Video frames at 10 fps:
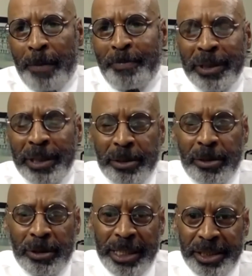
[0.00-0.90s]

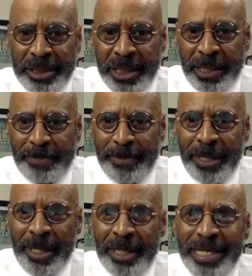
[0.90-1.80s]
political leadership
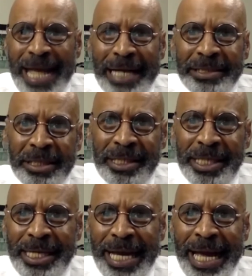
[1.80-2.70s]

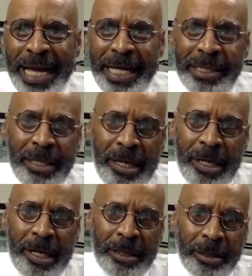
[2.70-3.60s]
nationally and
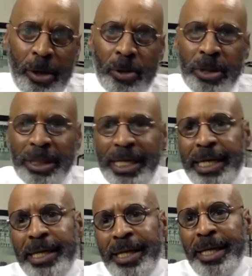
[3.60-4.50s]
locally,